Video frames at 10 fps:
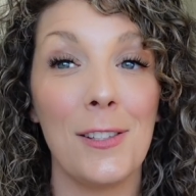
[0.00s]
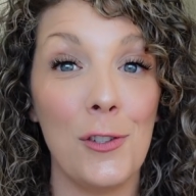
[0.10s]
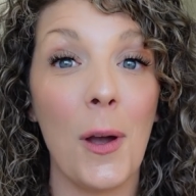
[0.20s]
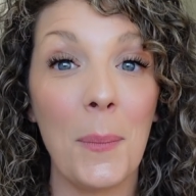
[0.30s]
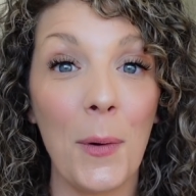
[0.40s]

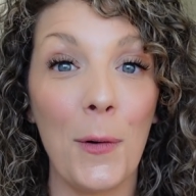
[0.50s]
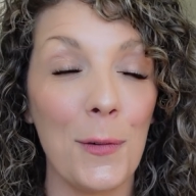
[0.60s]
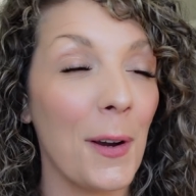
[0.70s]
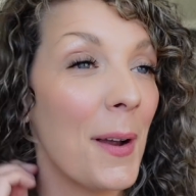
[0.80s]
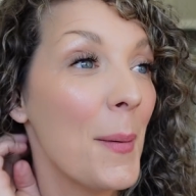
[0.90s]
jump
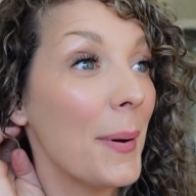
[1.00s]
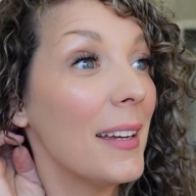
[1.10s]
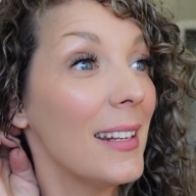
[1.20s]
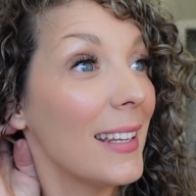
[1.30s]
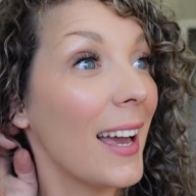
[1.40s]
over,
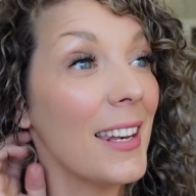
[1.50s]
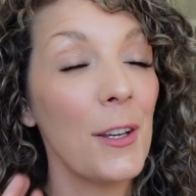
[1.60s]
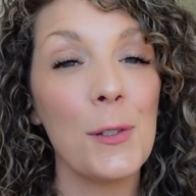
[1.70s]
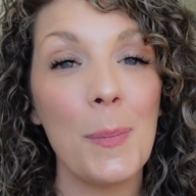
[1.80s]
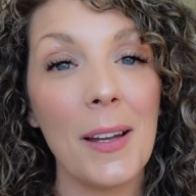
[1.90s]
but it kind of
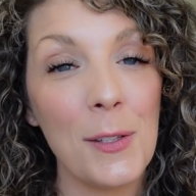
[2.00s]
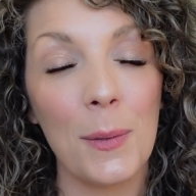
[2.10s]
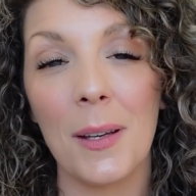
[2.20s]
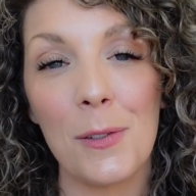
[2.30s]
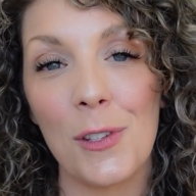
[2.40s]
goes back to
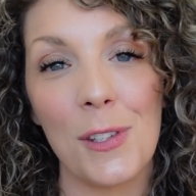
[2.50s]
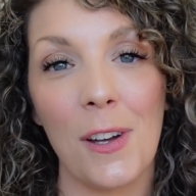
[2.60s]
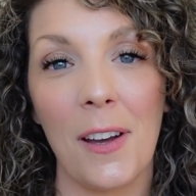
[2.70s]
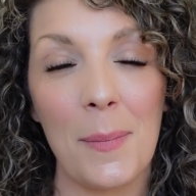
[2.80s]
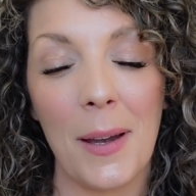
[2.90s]
what I was just
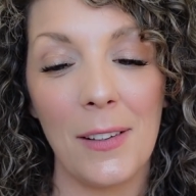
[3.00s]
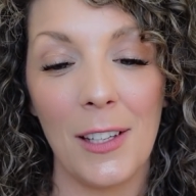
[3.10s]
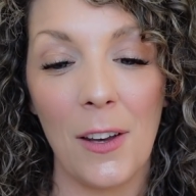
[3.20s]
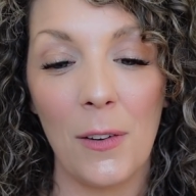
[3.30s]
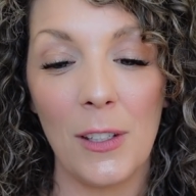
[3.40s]
talking about.
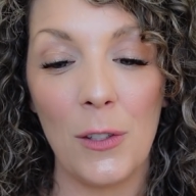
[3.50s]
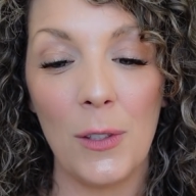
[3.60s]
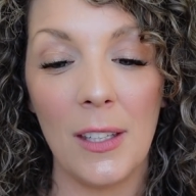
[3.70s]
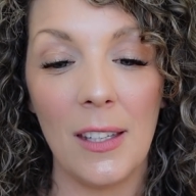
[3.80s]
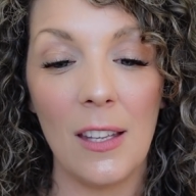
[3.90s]
You
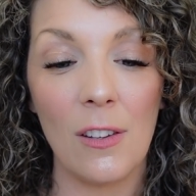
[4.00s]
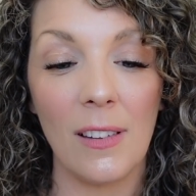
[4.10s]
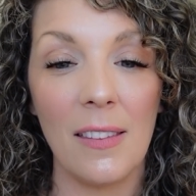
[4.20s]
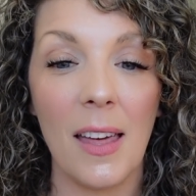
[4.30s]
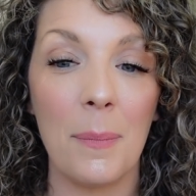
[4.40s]
can either
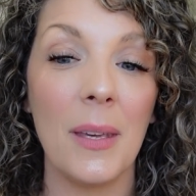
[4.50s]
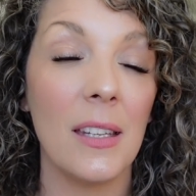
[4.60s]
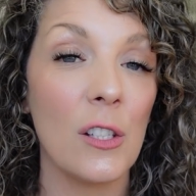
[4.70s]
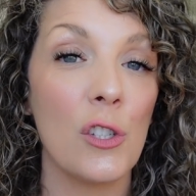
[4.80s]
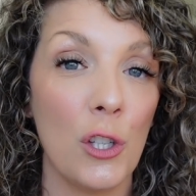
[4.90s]
let that be an
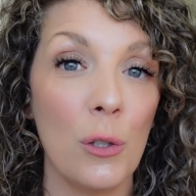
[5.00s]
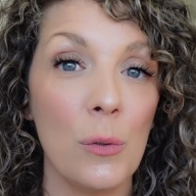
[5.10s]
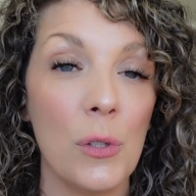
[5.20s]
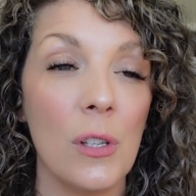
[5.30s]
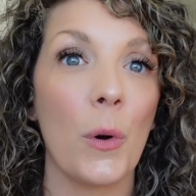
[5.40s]

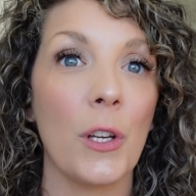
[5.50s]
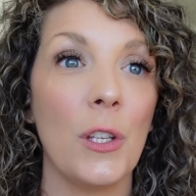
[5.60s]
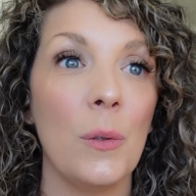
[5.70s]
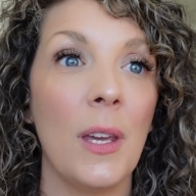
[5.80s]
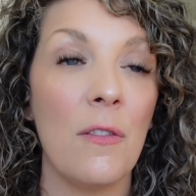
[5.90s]
excuse or
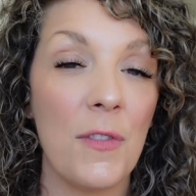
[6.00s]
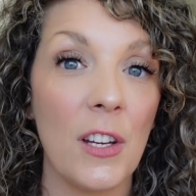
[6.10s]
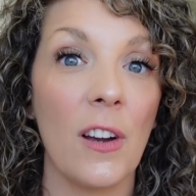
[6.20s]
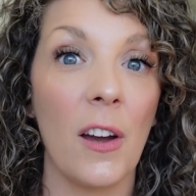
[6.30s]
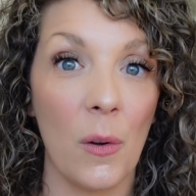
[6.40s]
you can
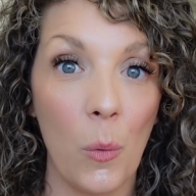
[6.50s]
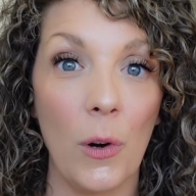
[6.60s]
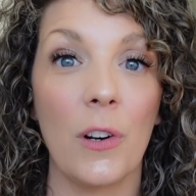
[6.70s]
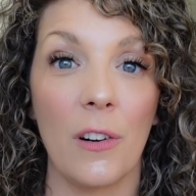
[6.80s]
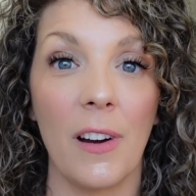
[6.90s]
figure out a
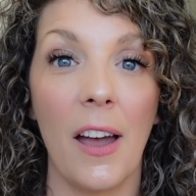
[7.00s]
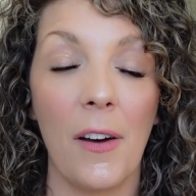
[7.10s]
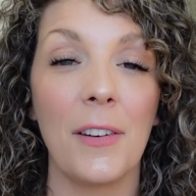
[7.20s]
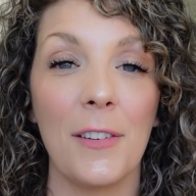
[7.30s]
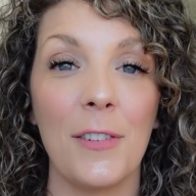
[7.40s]

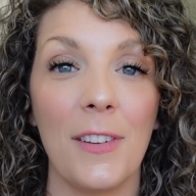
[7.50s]
workaround for